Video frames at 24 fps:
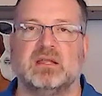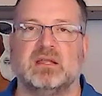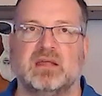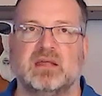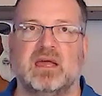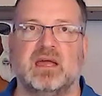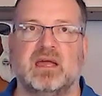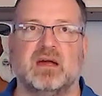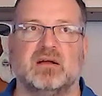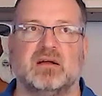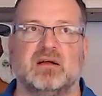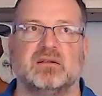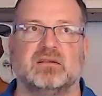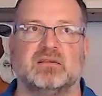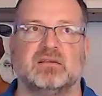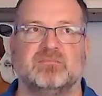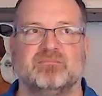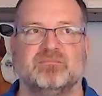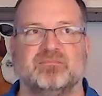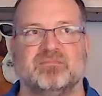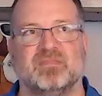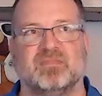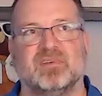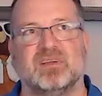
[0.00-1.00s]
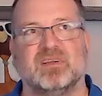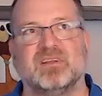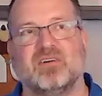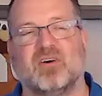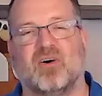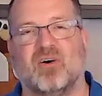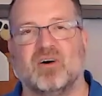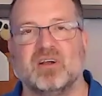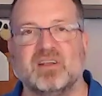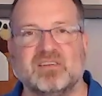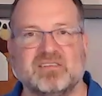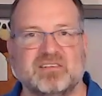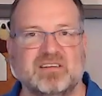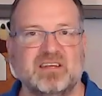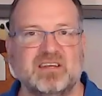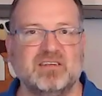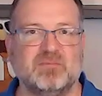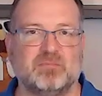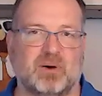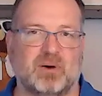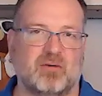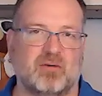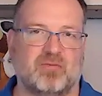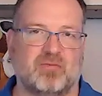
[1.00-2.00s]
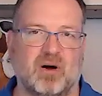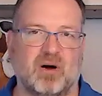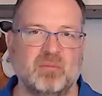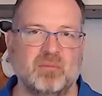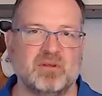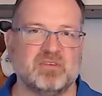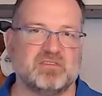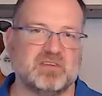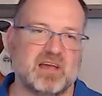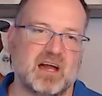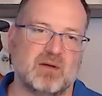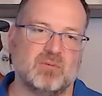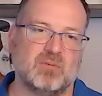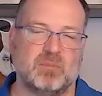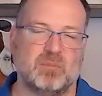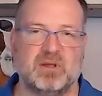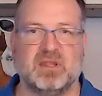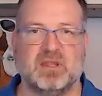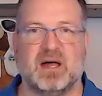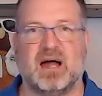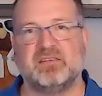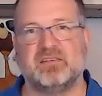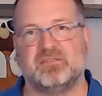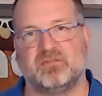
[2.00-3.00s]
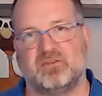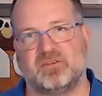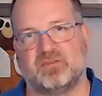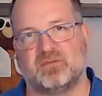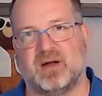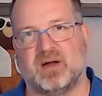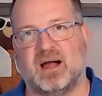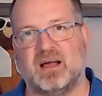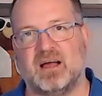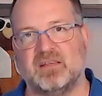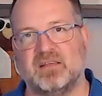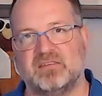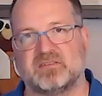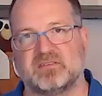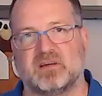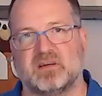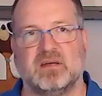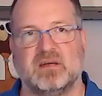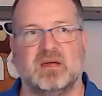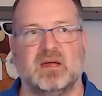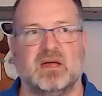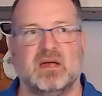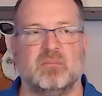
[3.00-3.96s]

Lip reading: They honestly, performance, would be nice if it's faster,